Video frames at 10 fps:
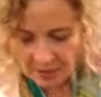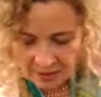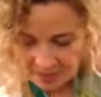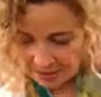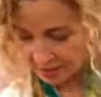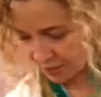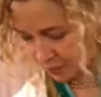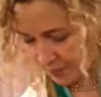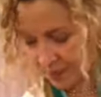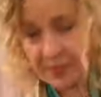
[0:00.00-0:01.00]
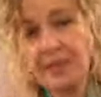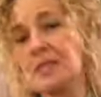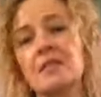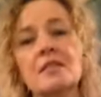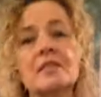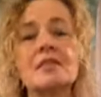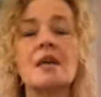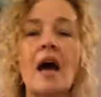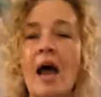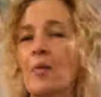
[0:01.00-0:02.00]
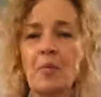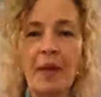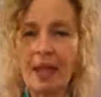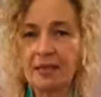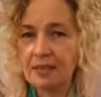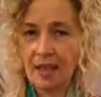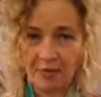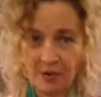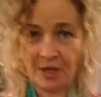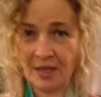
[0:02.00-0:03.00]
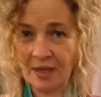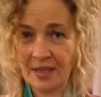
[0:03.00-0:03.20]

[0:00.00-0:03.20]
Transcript: because none of my pieces I will paint ever